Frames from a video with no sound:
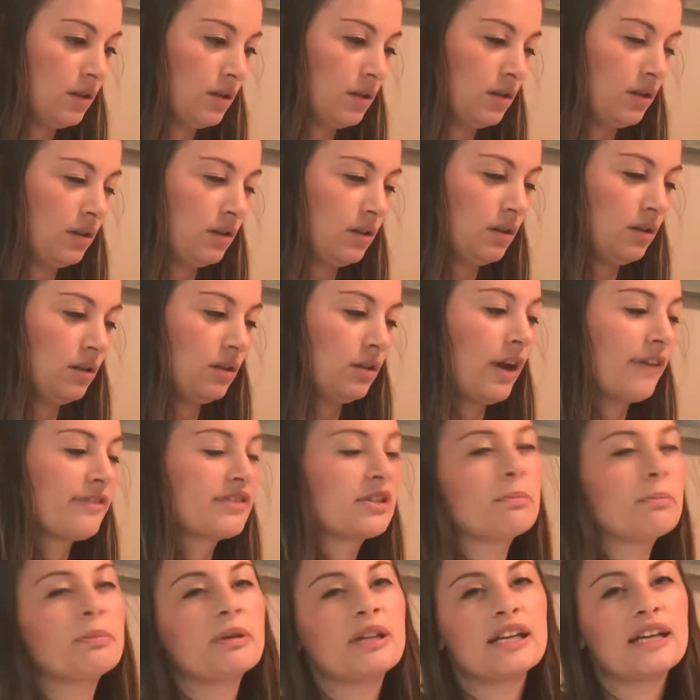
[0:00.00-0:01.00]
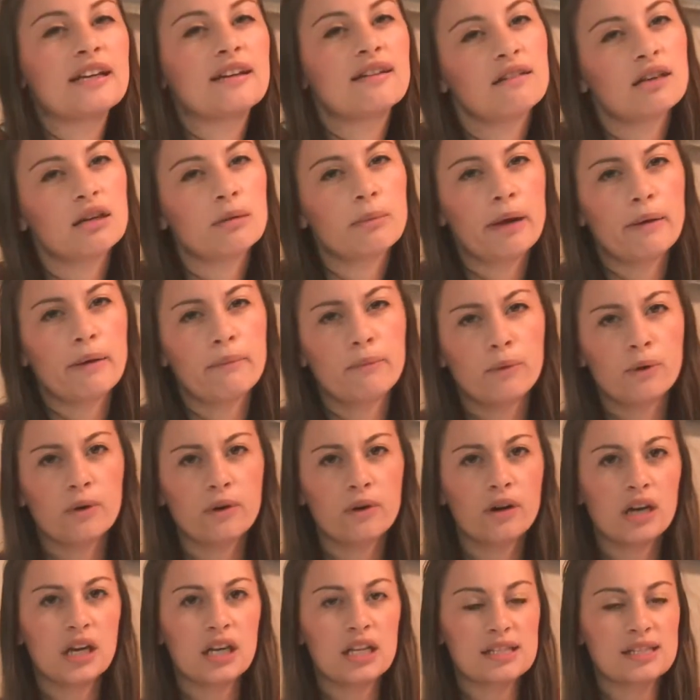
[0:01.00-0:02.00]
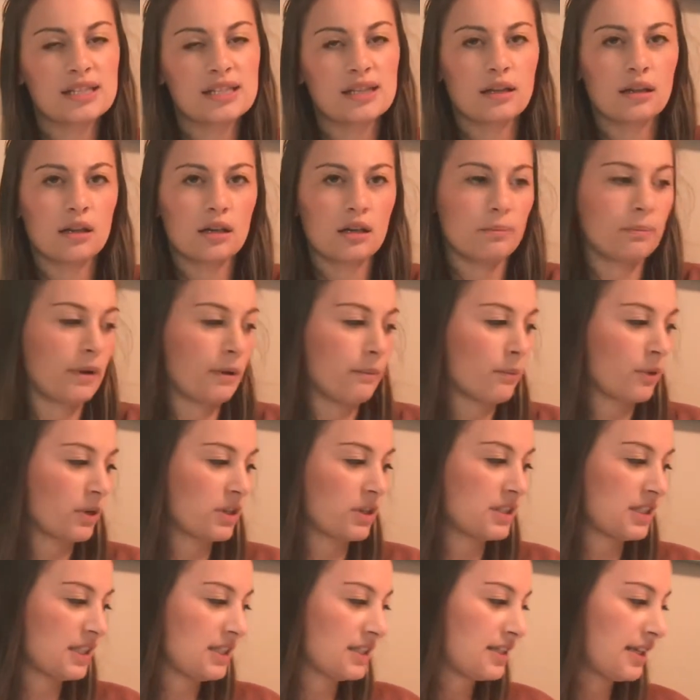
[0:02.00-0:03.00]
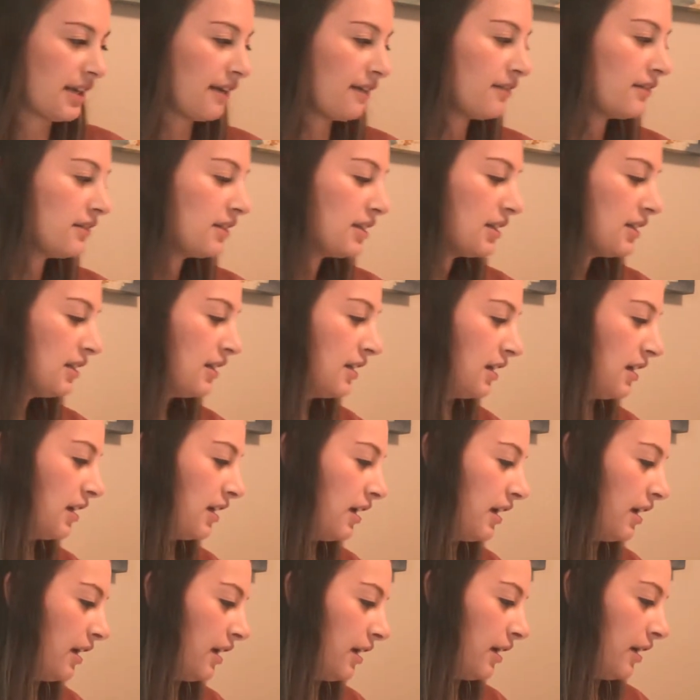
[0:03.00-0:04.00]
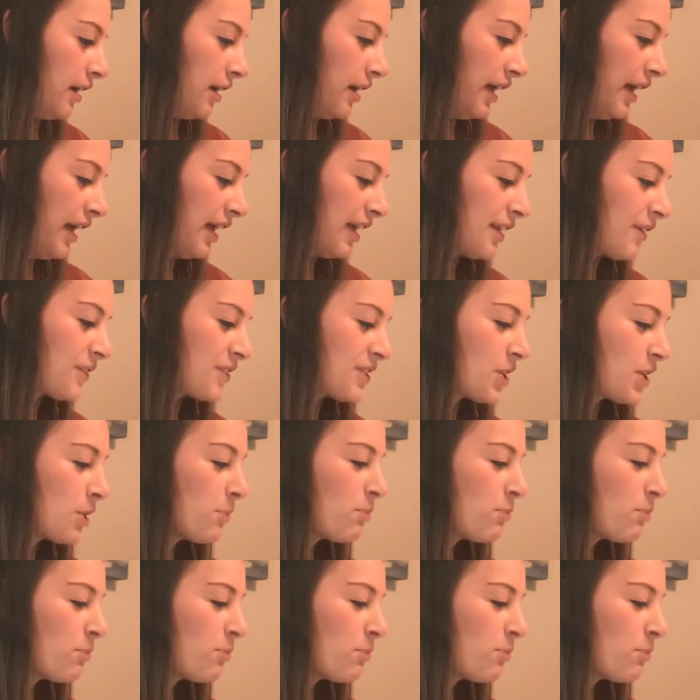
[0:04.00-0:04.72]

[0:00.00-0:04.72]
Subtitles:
you have to plan a little bit more, and it's a little bit more detailed. And I'm so